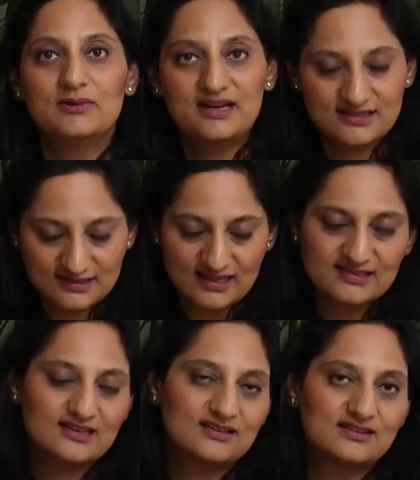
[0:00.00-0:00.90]
but let's
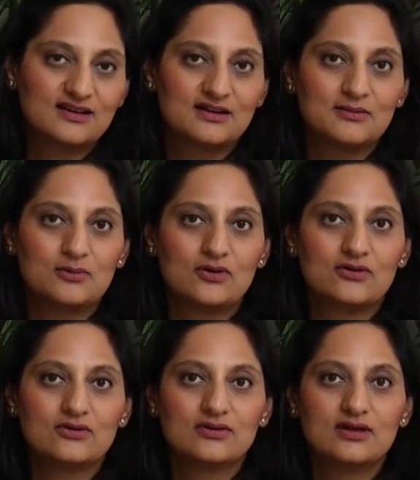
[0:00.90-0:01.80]
dissect this a little more.
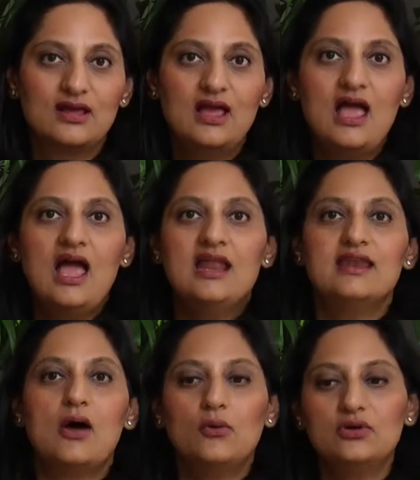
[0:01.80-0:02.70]

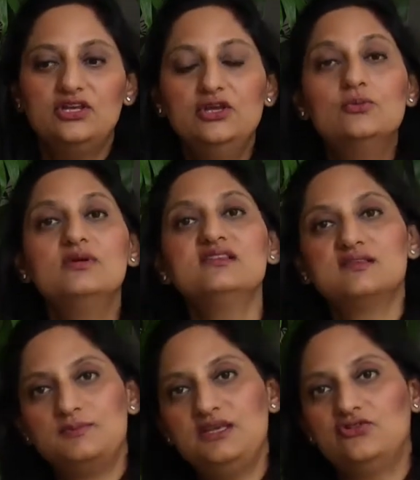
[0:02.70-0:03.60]
Now, human
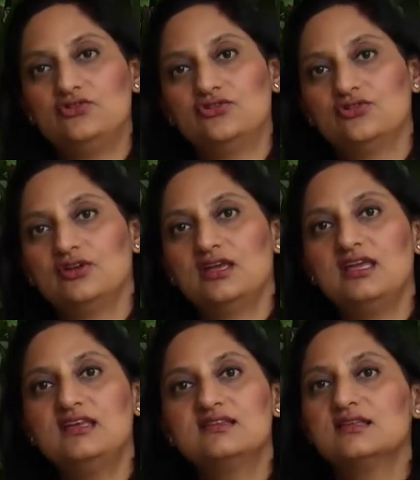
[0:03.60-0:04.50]
speech
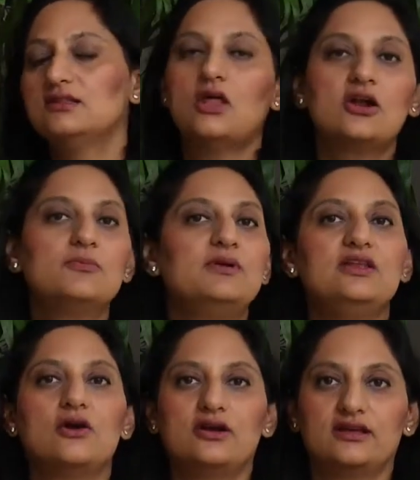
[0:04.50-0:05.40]
is not
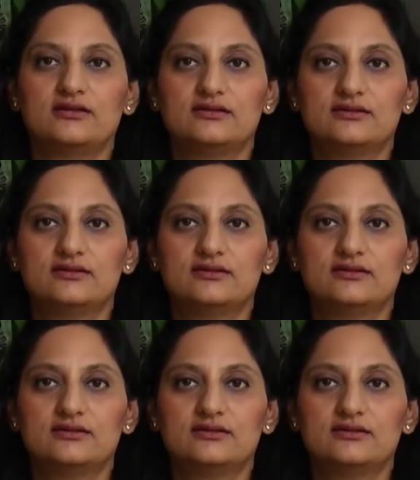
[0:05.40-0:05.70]
periodic.